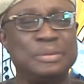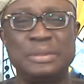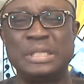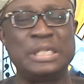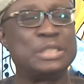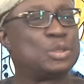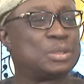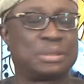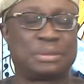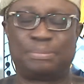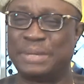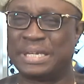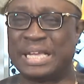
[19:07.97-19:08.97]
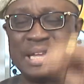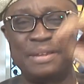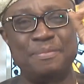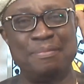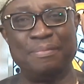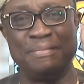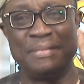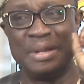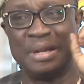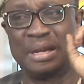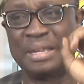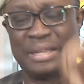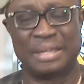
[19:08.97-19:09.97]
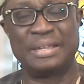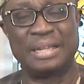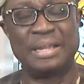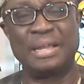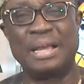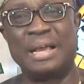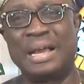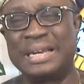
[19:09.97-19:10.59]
it became an